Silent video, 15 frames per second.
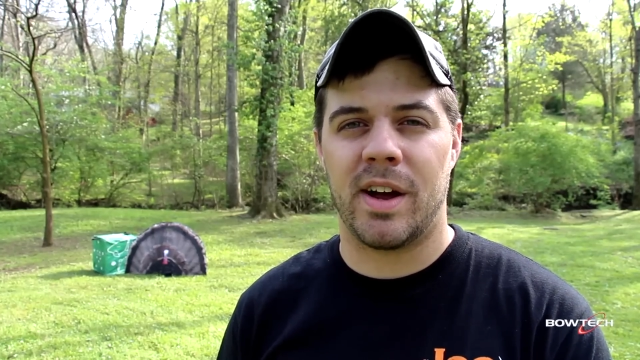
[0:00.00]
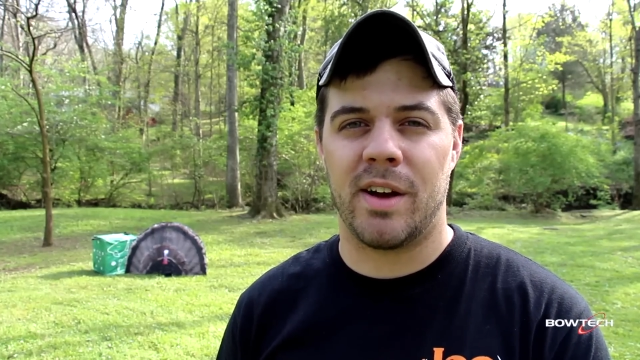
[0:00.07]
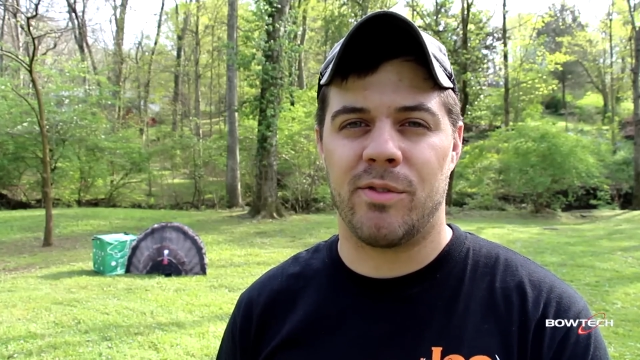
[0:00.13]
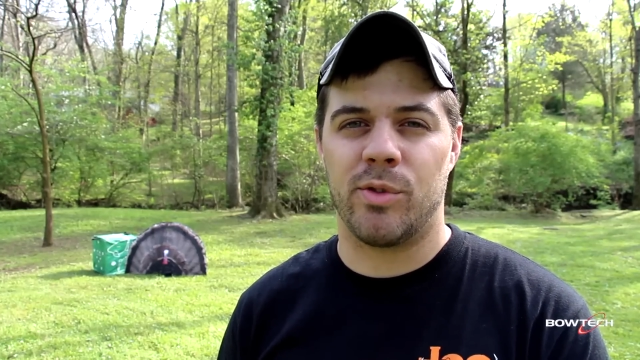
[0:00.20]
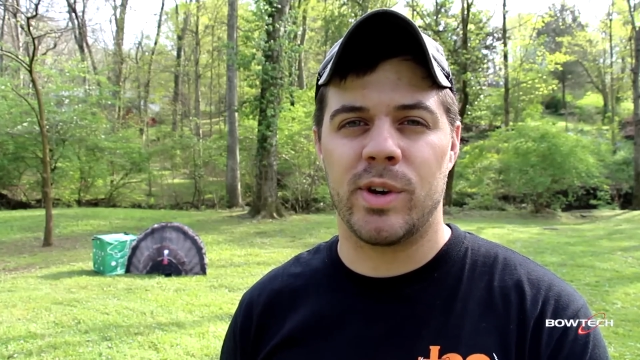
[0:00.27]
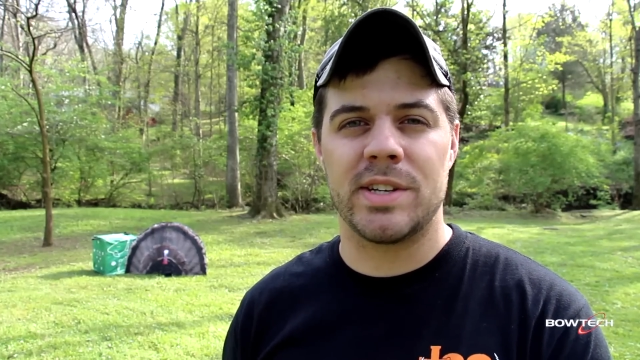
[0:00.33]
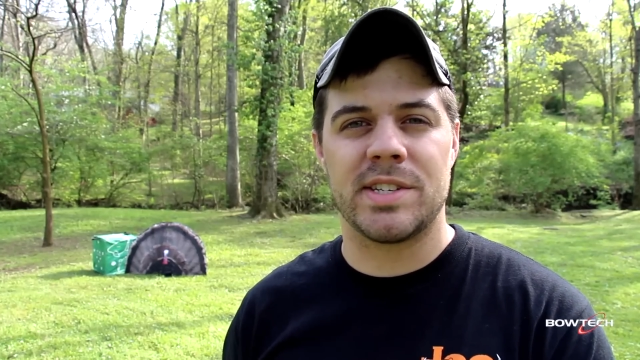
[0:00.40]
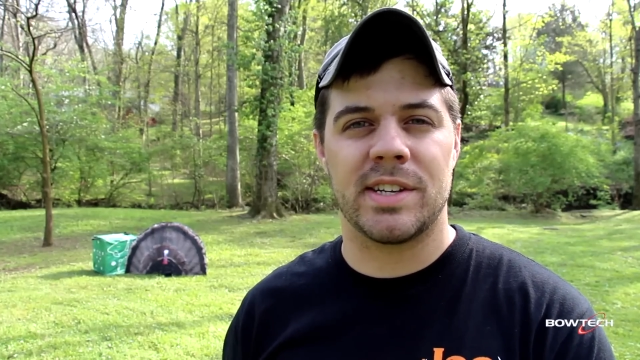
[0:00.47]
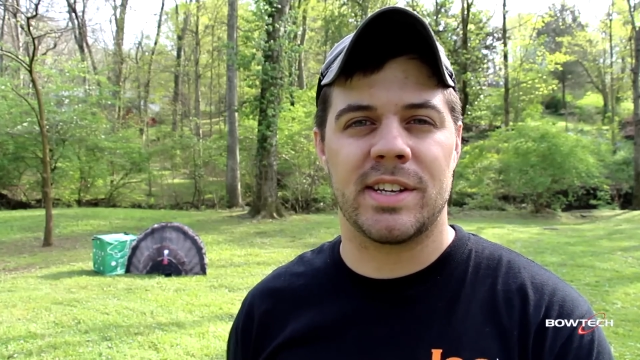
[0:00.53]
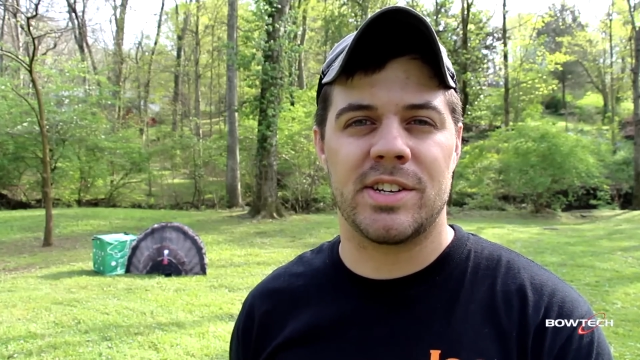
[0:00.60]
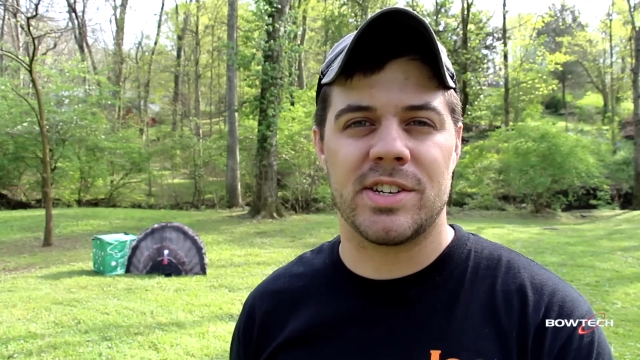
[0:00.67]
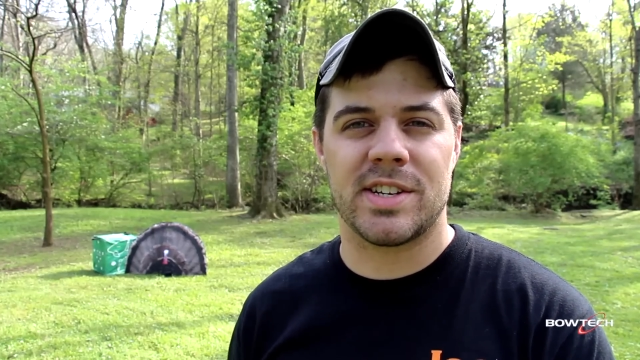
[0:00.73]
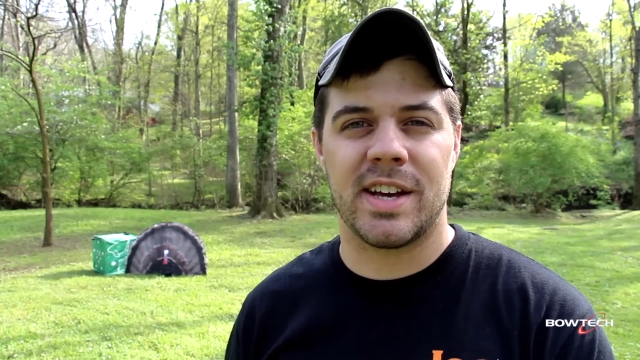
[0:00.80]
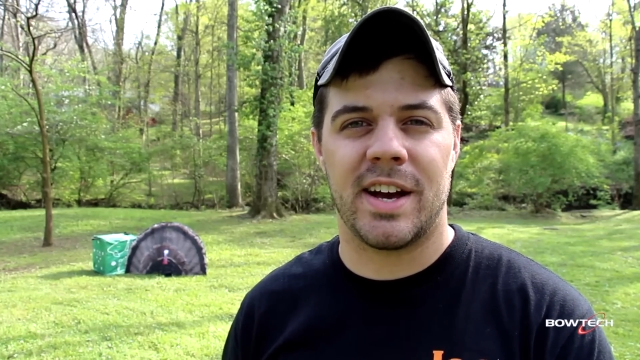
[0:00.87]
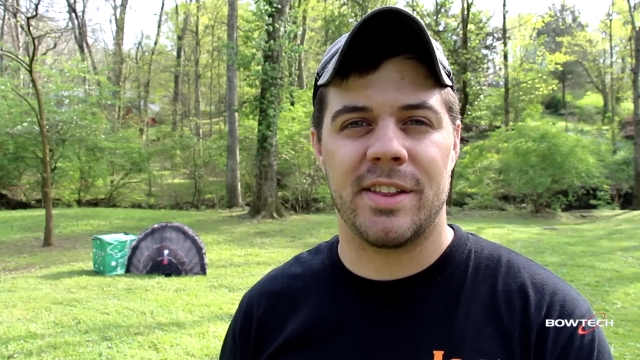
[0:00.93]
I've recently
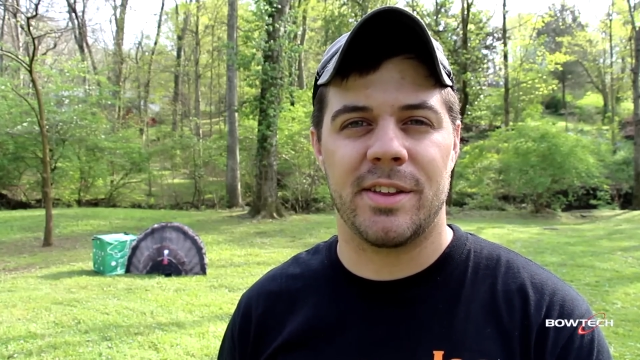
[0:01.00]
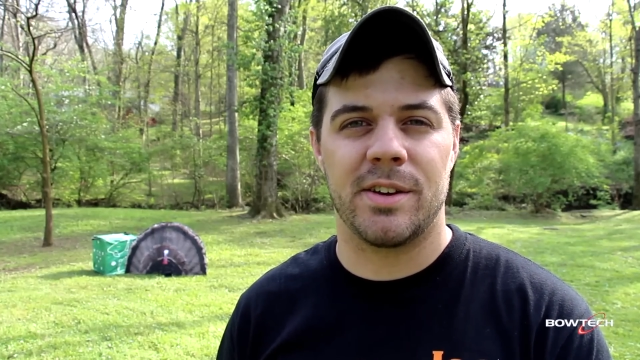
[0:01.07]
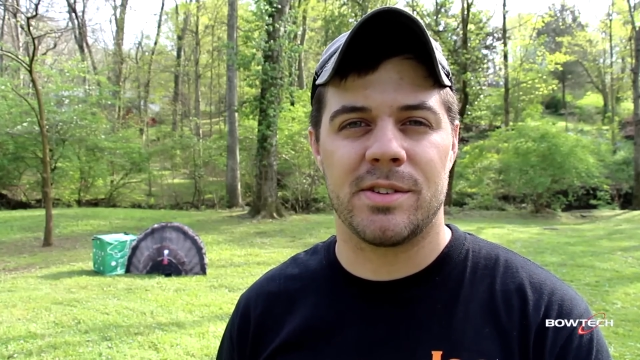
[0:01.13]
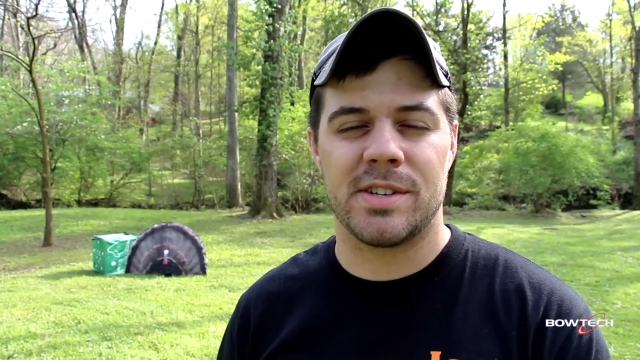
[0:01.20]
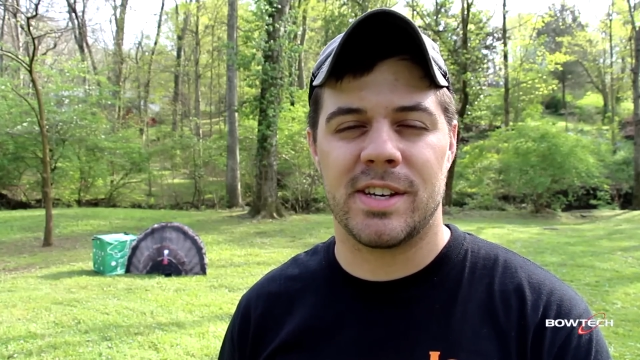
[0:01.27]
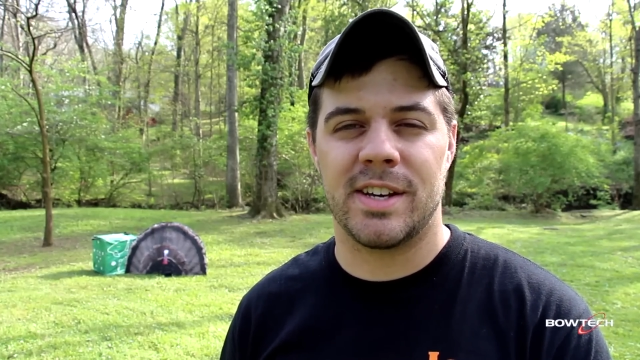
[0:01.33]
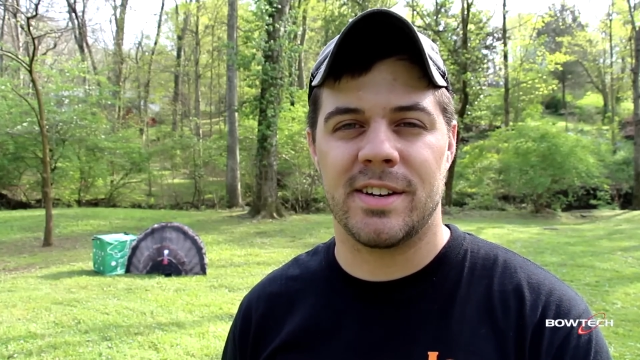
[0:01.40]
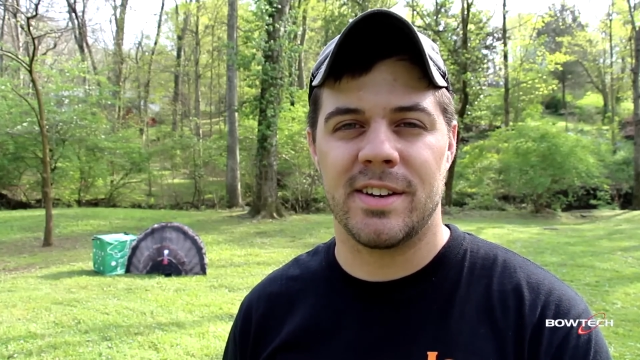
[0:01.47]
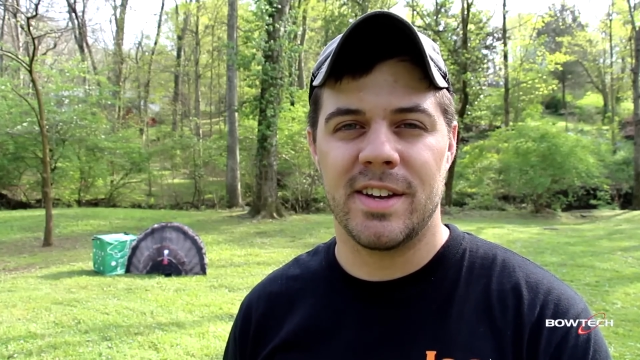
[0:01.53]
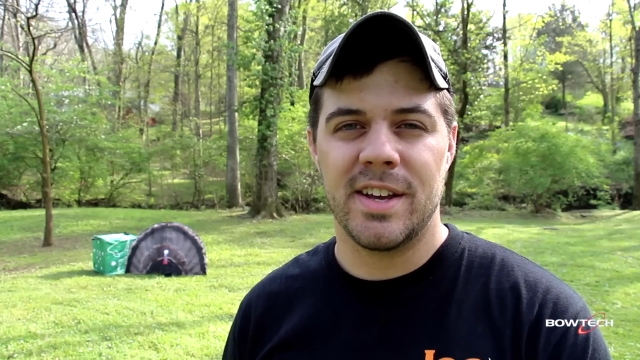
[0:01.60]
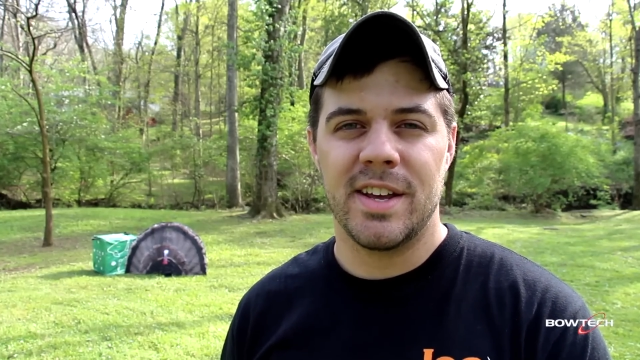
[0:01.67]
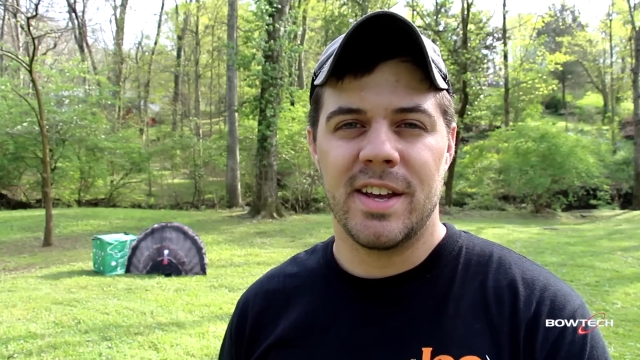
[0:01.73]
just got those in,